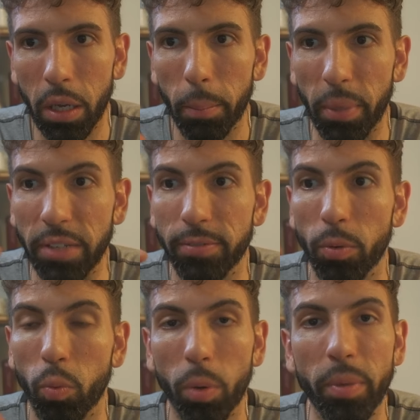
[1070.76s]
But if a
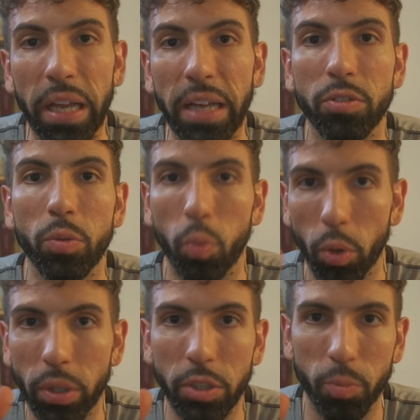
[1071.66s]
woman has to
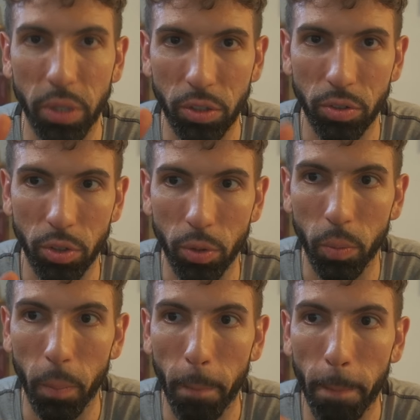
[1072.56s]
work as much as you,
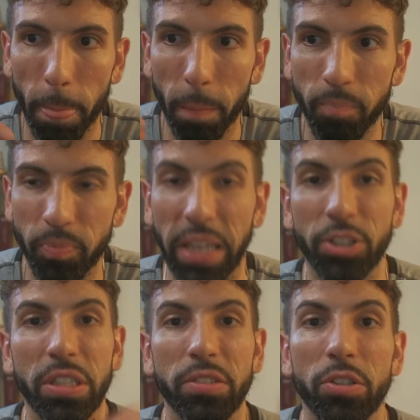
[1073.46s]
and
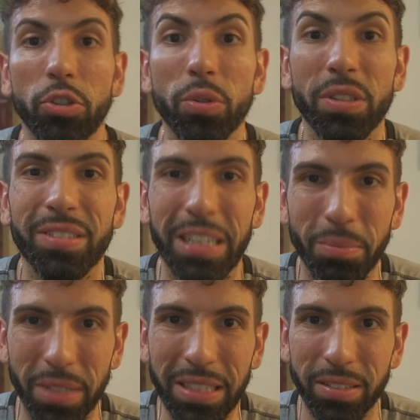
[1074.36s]
she has to do the
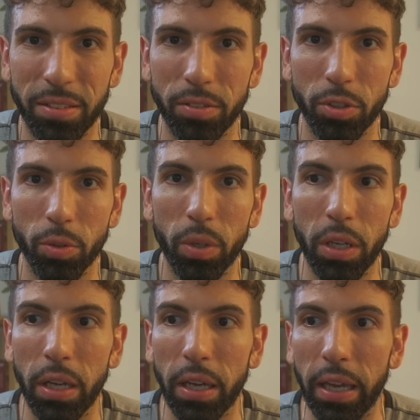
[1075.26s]
same things as you,
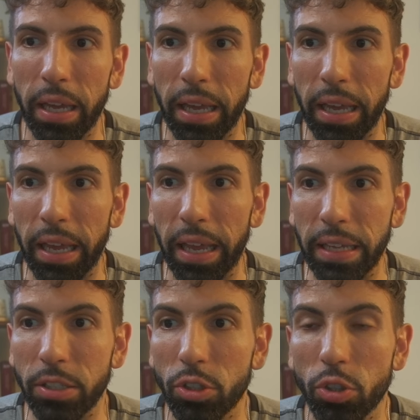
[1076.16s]

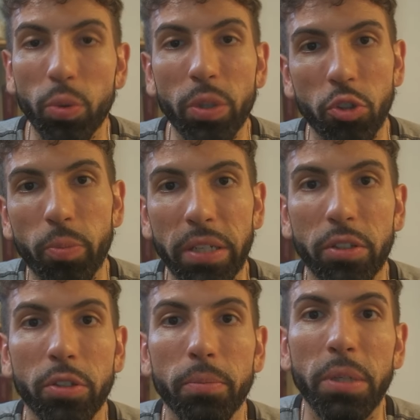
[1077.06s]
and you expect
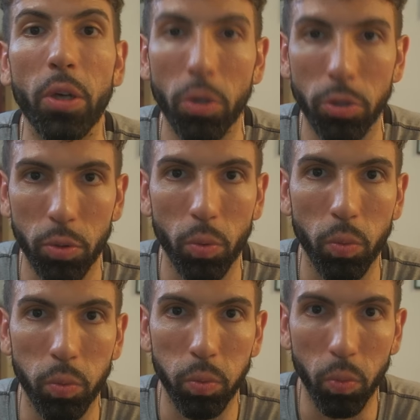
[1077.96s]
her to be also
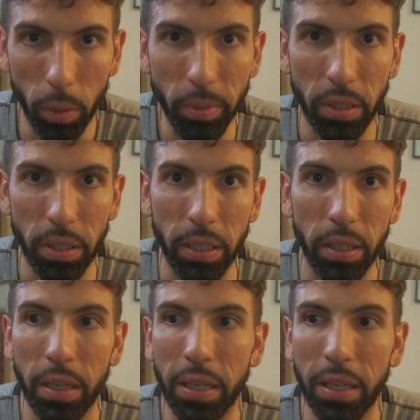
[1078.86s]
womanly,